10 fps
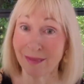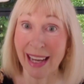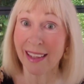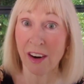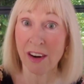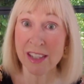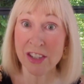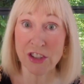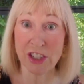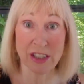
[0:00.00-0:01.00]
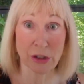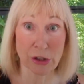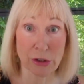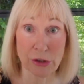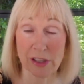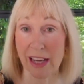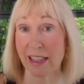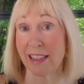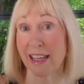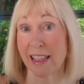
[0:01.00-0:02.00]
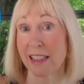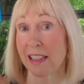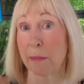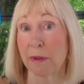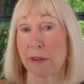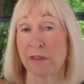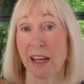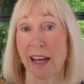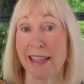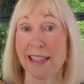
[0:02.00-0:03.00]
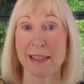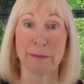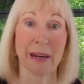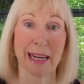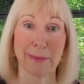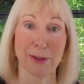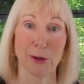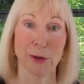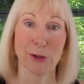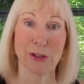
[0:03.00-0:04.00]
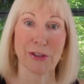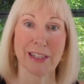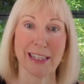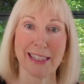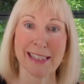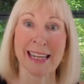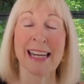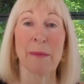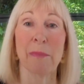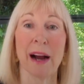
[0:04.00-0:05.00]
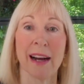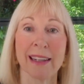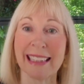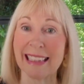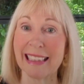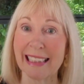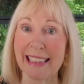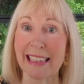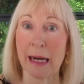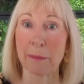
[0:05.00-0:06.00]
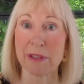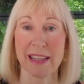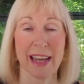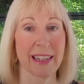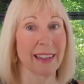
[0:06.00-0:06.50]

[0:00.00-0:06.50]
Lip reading: And I suggest that you do that in the next couple of days, maybe not on New Year's, but leading up to that.